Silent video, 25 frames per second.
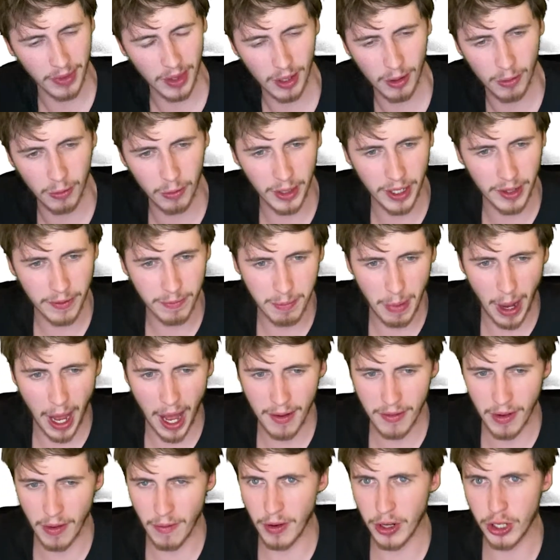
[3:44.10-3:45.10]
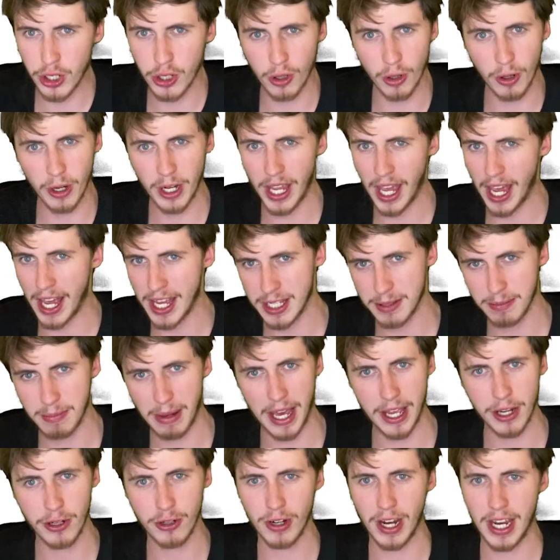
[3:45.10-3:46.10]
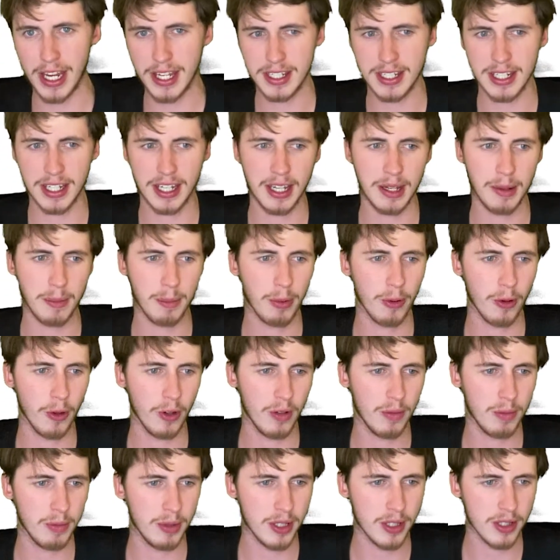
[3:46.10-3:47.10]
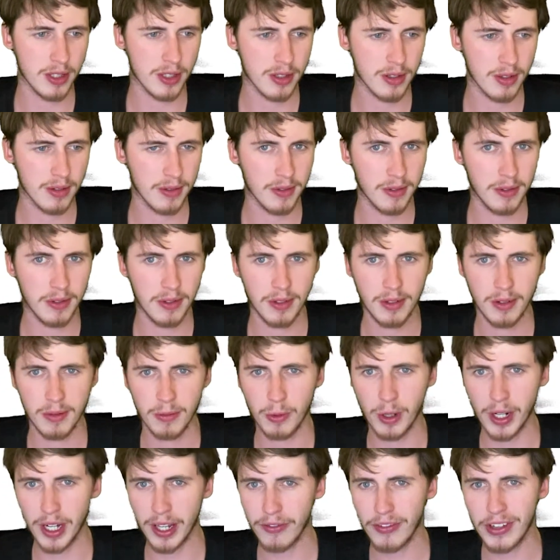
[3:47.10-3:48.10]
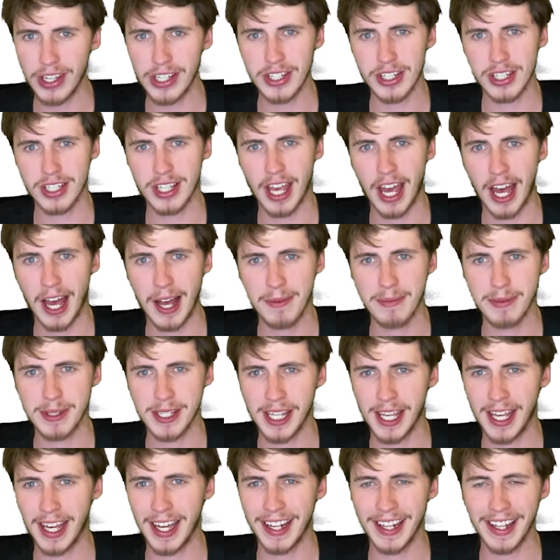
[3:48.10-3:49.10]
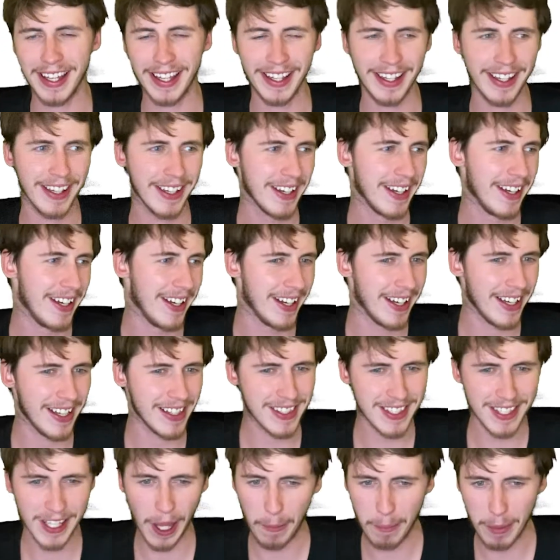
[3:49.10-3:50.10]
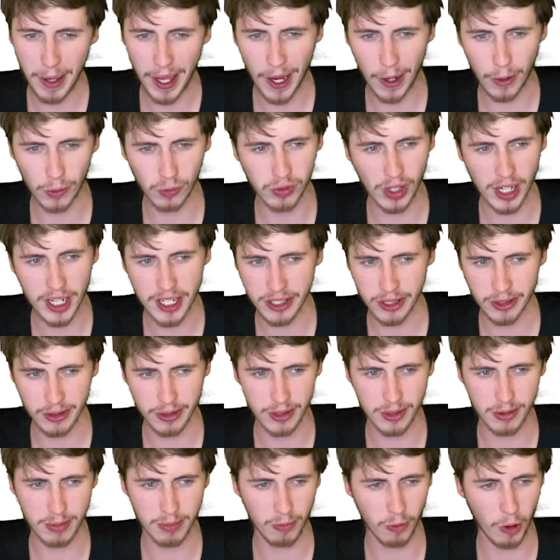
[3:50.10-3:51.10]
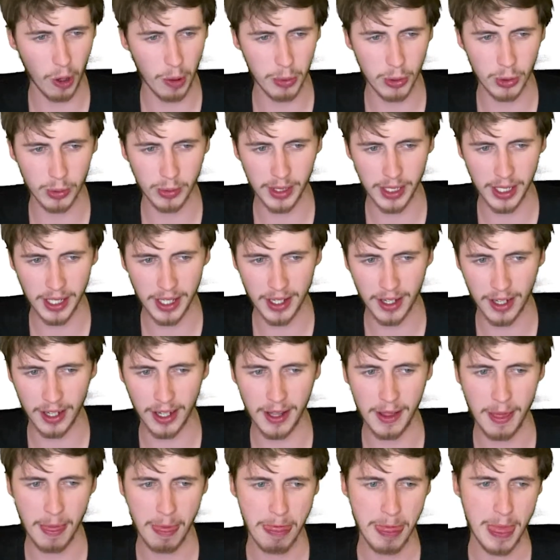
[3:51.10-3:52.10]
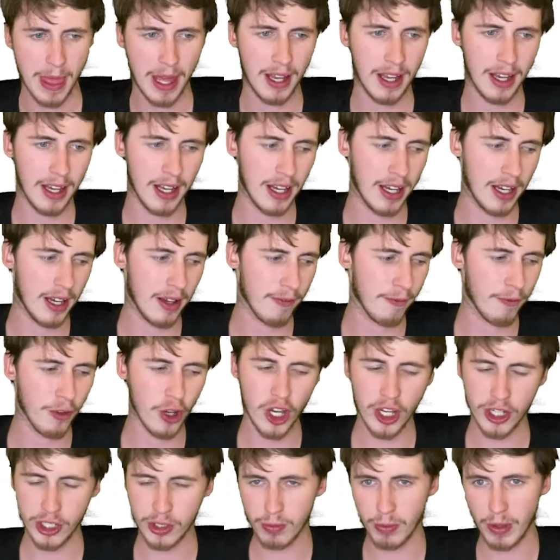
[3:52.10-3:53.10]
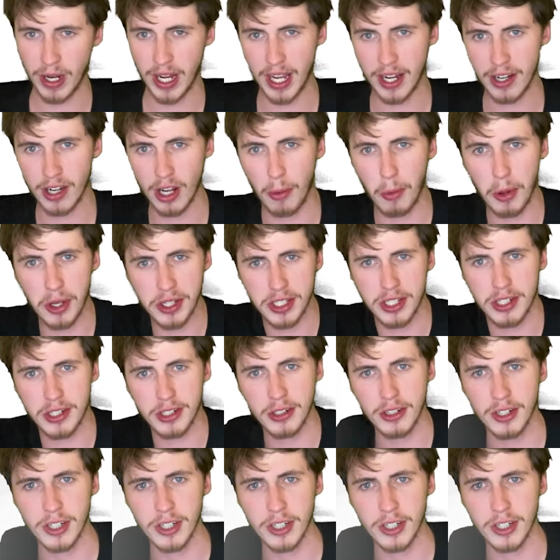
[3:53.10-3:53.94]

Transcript: what if Marvin Vettori has made drastic improvements? What if he just comes out here and somehow wrestles Robert Whittaker? First round, I wasn't too